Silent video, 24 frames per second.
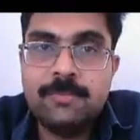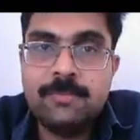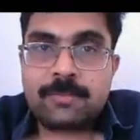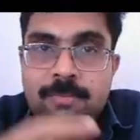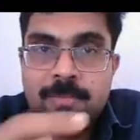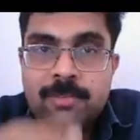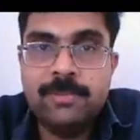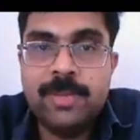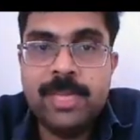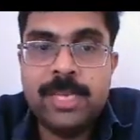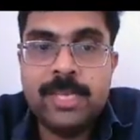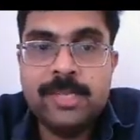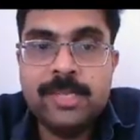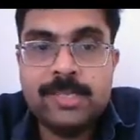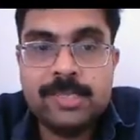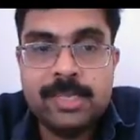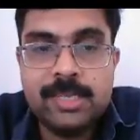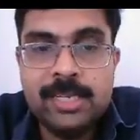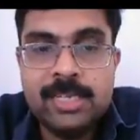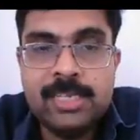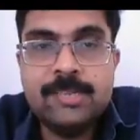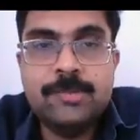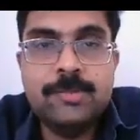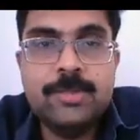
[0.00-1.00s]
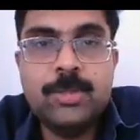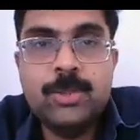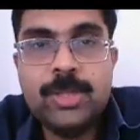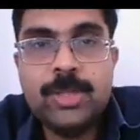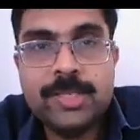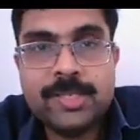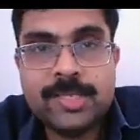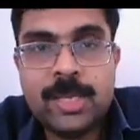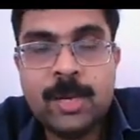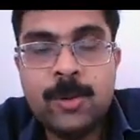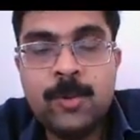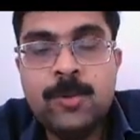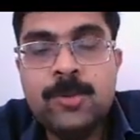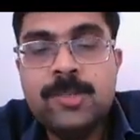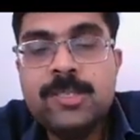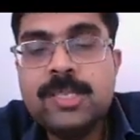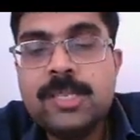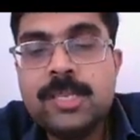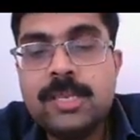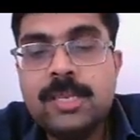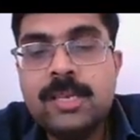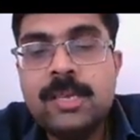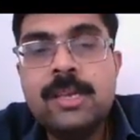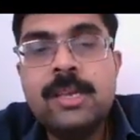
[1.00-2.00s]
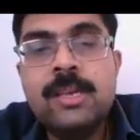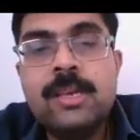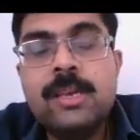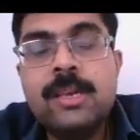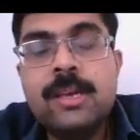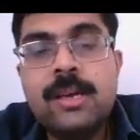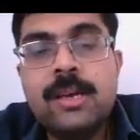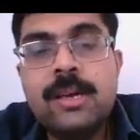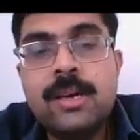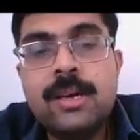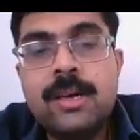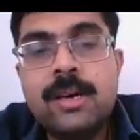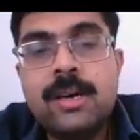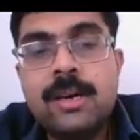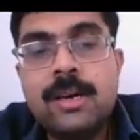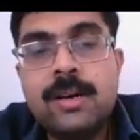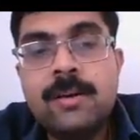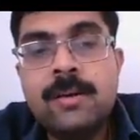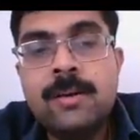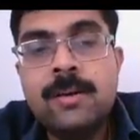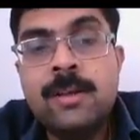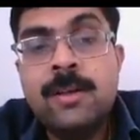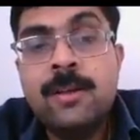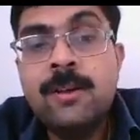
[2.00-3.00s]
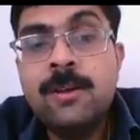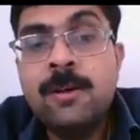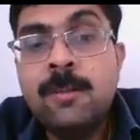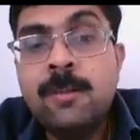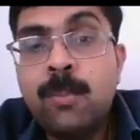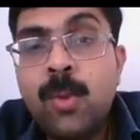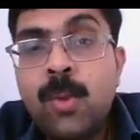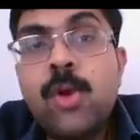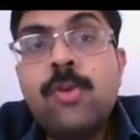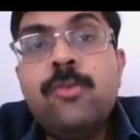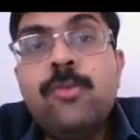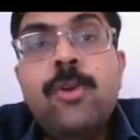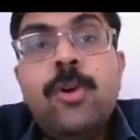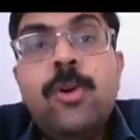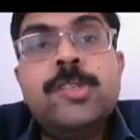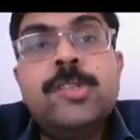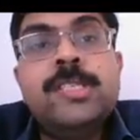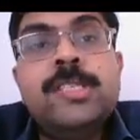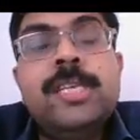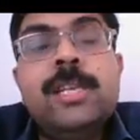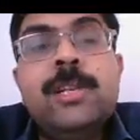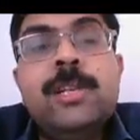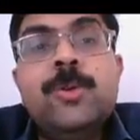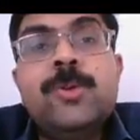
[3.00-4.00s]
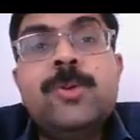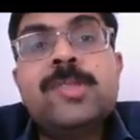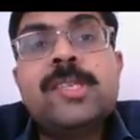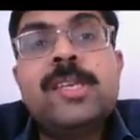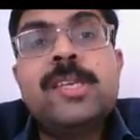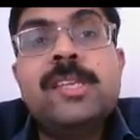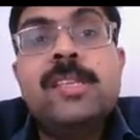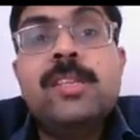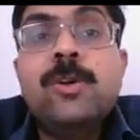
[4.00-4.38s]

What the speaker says: the various individual sounds, uh, morphology looks at the